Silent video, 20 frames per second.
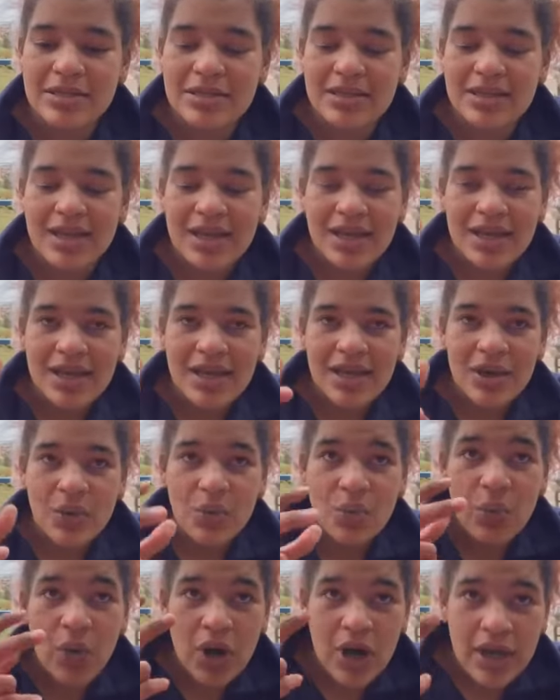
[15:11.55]

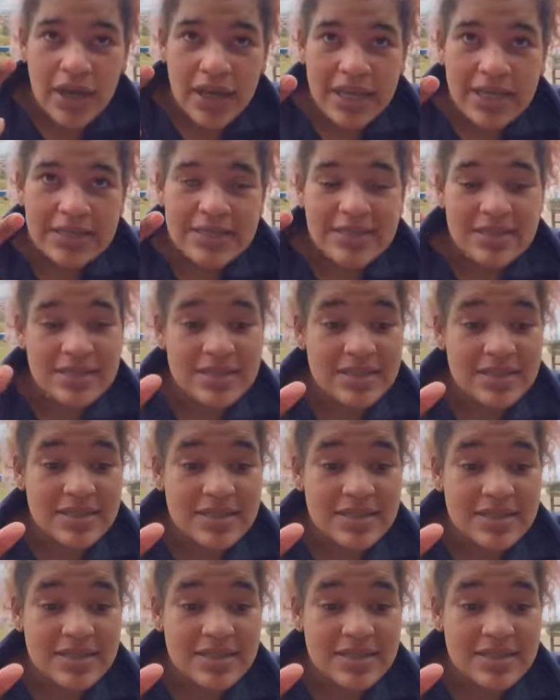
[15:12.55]
does